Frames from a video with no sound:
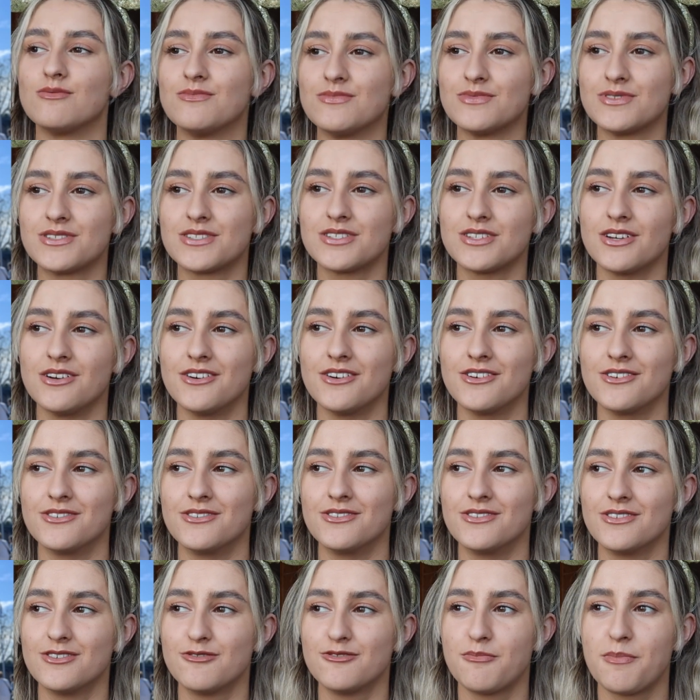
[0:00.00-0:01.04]

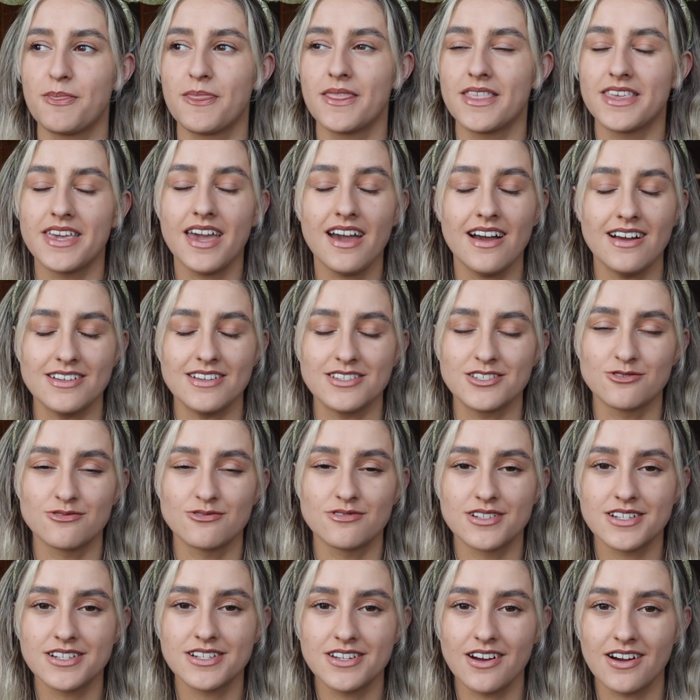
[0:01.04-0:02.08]
So yeah, it's a
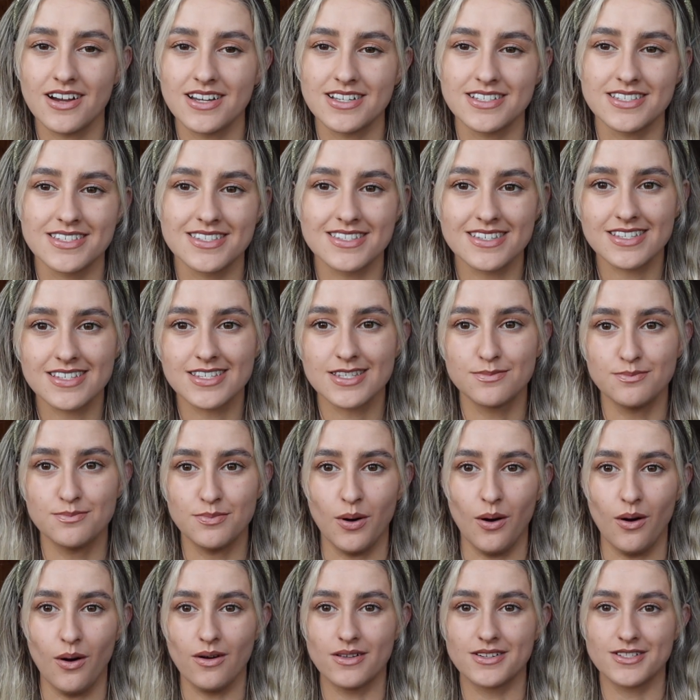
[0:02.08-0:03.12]
really nice
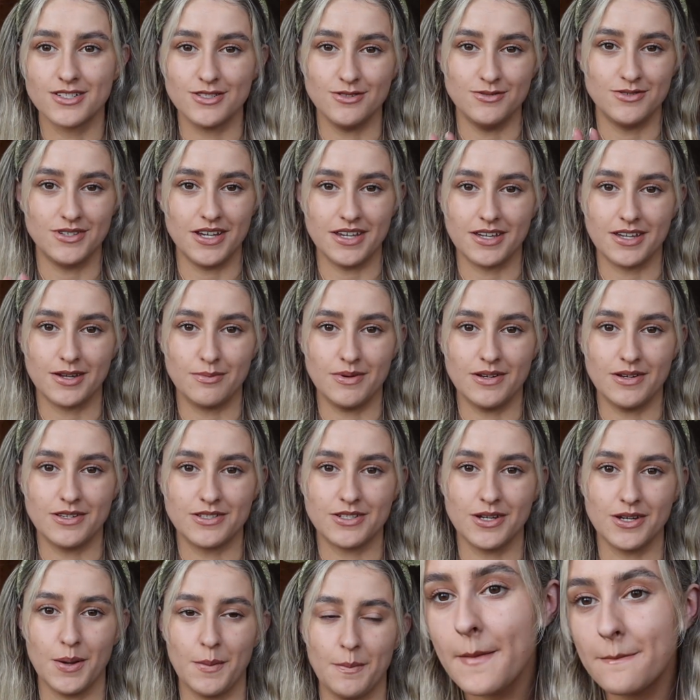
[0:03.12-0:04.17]
spot to take a
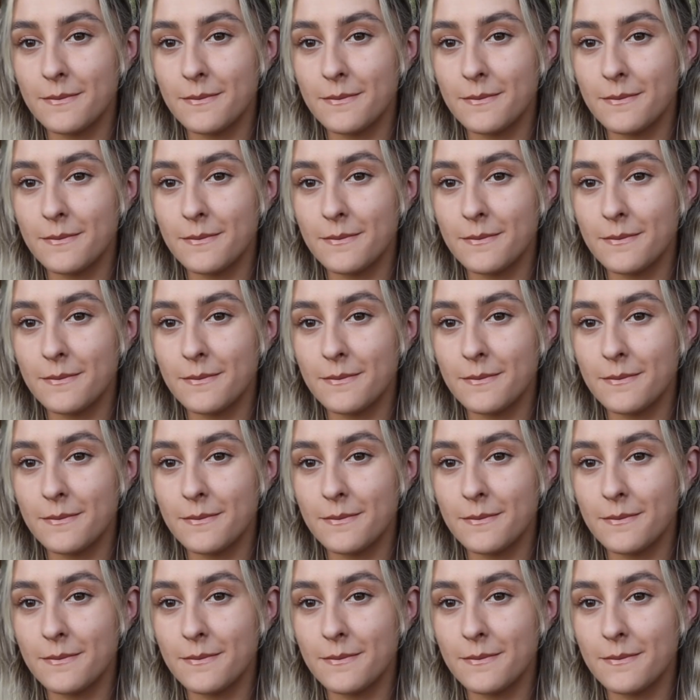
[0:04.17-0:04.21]
picture.